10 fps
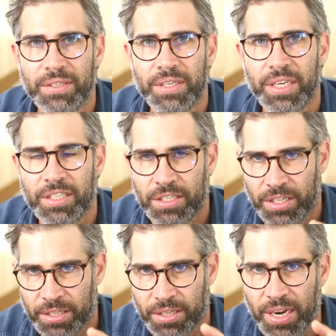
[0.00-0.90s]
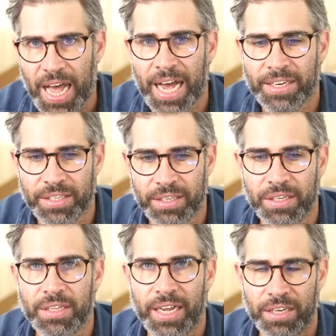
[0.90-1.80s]
It's just an
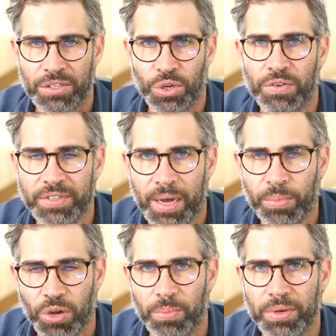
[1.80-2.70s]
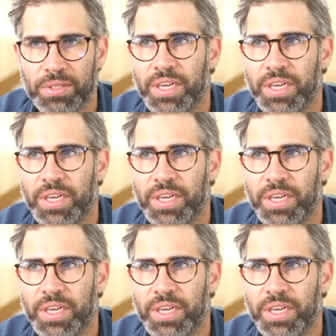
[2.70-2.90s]
accident that it serves that purpose.